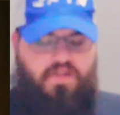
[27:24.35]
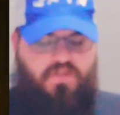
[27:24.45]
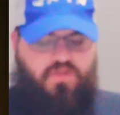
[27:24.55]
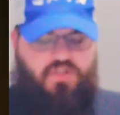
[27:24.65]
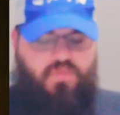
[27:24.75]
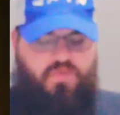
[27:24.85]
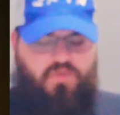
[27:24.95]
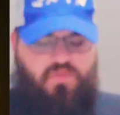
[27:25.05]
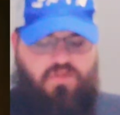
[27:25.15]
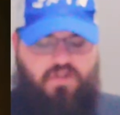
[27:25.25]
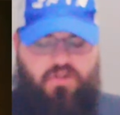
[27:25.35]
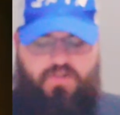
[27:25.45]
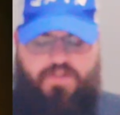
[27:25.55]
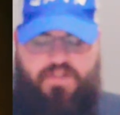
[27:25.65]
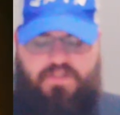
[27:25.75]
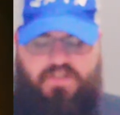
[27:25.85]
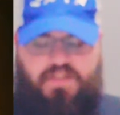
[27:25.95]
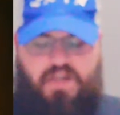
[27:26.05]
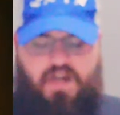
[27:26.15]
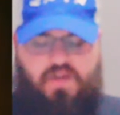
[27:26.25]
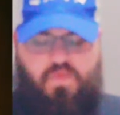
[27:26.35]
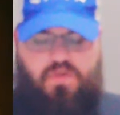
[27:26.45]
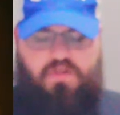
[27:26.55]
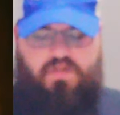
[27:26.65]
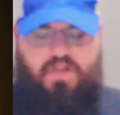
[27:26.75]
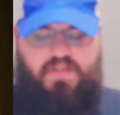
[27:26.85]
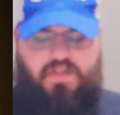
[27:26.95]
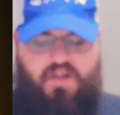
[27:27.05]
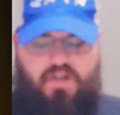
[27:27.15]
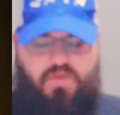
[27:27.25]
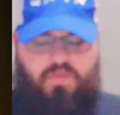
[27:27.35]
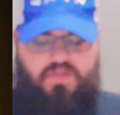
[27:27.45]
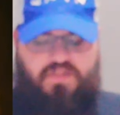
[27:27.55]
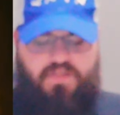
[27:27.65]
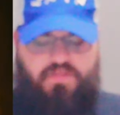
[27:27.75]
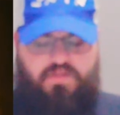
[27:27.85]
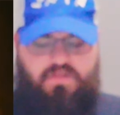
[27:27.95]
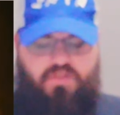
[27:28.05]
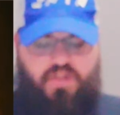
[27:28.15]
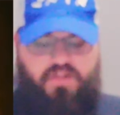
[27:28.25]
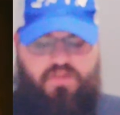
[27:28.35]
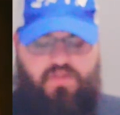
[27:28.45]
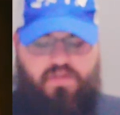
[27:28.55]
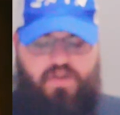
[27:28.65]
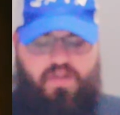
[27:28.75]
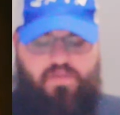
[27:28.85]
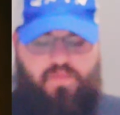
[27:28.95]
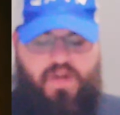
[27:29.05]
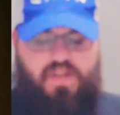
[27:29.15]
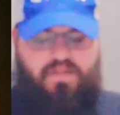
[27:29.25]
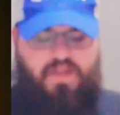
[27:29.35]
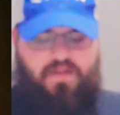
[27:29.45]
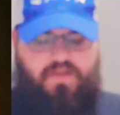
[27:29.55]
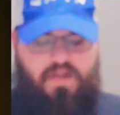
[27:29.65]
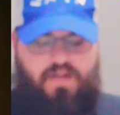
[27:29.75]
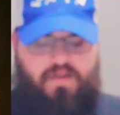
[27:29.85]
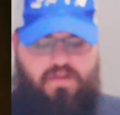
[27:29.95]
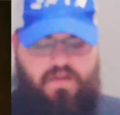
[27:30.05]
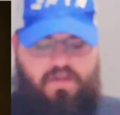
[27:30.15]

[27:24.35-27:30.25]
So Shemuel called unto Yahweh, and Yahweh sent thunder and rain that day,